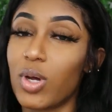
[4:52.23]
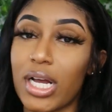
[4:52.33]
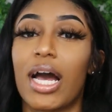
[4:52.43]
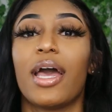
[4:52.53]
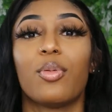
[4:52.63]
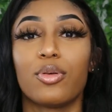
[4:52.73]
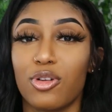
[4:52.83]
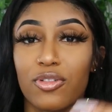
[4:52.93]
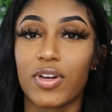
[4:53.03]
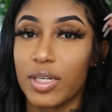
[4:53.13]
this one guy had
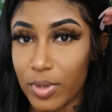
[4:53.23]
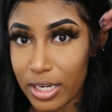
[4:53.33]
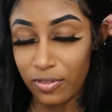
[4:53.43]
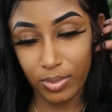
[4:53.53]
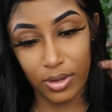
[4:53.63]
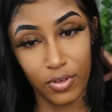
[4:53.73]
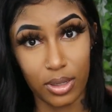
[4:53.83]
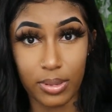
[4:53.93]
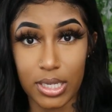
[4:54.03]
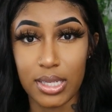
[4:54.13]
pulled over and waited for
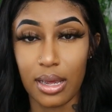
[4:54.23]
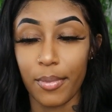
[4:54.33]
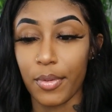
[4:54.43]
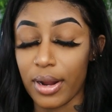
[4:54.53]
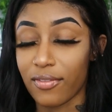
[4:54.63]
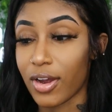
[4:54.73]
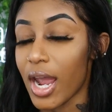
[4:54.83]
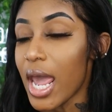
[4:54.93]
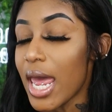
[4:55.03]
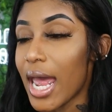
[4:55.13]
the police to come or
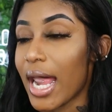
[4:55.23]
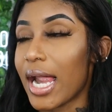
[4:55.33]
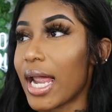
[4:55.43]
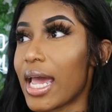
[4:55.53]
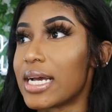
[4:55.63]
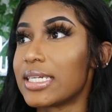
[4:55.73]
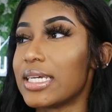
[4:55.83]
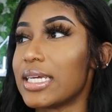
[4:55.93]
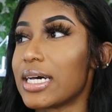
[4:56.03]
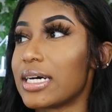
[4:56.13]
whatever,
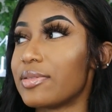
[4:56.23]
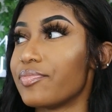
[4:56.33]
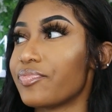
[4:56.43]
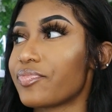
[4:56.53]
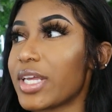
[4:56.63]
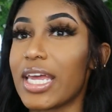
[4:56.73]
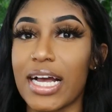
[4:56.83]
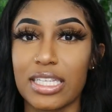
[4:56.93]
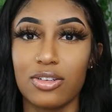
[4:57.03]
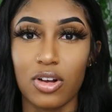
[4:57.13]
and he
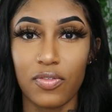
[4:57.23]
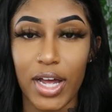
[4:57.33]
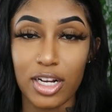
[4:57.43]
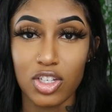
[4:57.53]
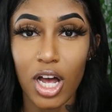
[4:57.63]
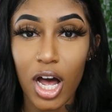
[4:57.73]
asked, you know, if I had a